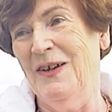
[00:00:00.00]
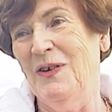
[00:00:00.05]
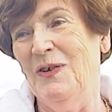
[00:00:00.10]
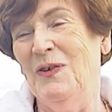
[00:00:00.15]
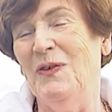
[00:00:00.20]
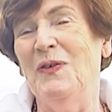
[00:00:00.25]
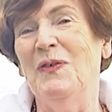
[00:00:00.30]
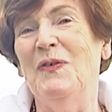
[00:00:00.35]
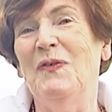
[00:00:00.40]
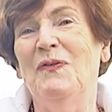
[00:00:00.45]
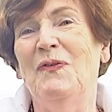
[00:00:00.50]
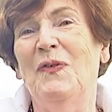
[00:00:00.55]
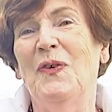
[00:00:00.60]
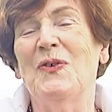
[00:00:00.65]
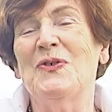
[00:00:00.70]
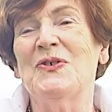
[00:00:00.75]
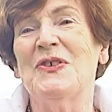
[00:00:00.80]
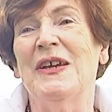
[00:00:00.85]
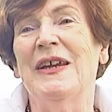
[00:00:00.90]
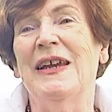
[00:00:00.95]
who
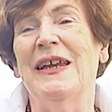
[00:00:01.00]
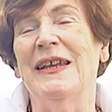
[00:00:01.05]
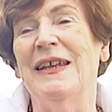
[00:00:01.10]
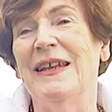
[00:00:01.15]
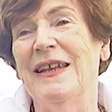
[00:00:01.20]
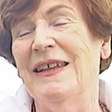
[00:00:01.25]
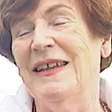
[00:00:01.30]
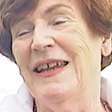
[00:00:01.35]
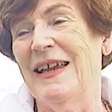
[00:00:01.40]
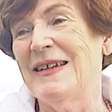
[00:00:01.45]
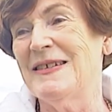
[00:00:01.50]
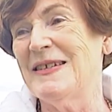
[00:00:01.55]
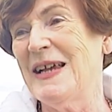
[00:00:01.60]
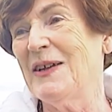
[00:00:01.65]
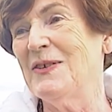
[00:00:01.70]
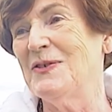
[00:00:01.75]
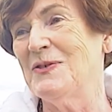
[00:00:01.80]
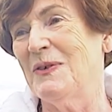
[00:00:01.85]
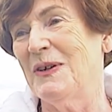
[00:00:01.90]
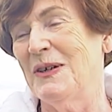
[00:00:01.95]
fought in the
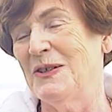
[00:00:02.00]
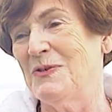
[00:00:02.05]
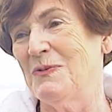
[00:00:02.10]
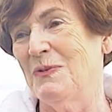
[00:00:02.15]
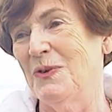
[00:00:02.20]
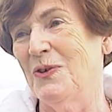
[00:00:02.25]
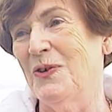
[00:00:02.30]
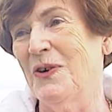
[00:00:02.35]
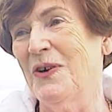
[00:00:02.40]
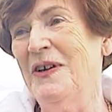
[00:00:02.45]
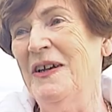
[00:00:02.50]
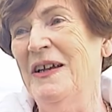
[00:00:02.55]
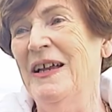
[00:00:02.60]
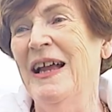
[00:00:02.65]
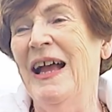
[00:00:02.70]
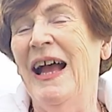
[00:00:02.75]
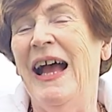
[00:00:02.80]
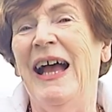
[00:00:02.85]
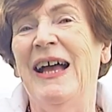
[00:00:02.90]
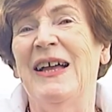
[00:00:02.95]
Second World War
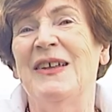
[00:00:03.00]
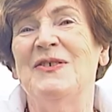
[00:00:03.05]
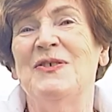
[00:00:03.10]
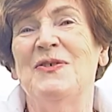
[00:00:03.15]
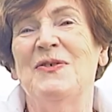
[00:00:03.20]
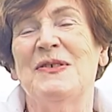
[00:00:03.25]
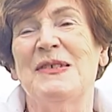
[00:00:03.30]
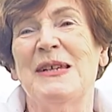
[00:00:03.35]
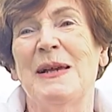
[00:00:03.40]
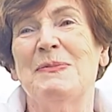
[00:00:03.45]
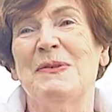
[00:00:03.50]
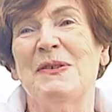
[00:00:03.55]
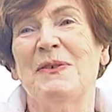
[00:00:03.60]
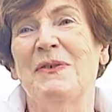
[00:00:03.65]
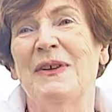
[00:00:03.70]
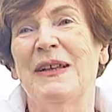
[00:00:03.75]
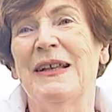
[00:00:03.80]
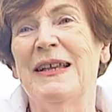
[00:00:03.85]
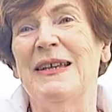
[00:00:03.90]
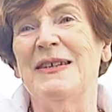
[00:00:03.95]
and who
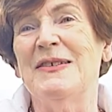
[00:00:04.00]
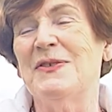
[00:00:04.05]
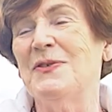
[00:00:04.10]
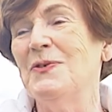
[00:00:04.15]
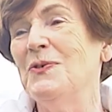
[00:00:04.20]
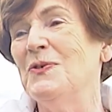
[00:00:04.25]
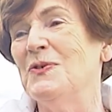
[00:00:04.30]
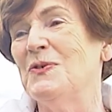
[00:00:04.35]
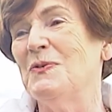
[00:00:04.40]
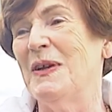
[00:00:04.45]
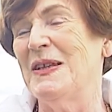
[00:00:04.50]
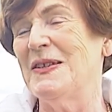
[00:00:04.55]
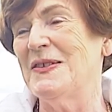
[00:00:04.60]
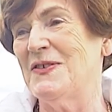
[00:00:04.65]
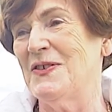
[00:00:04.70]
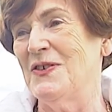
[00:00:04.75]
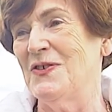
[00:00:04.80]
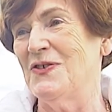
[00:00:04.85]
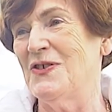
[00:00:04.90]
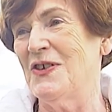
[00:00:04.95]
subsequently sued
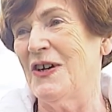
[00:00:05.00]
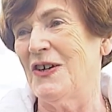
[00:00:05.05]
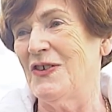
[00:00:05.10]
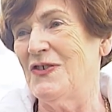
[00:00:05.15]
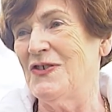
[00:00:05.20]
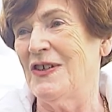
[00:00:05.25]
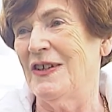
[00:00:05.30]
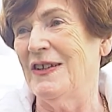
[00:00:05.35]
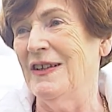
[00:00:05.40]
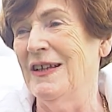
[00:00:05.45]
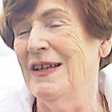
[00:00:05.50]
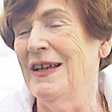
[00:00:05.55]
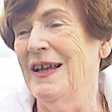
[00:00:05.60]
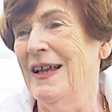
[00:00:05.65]
Winston Churchill.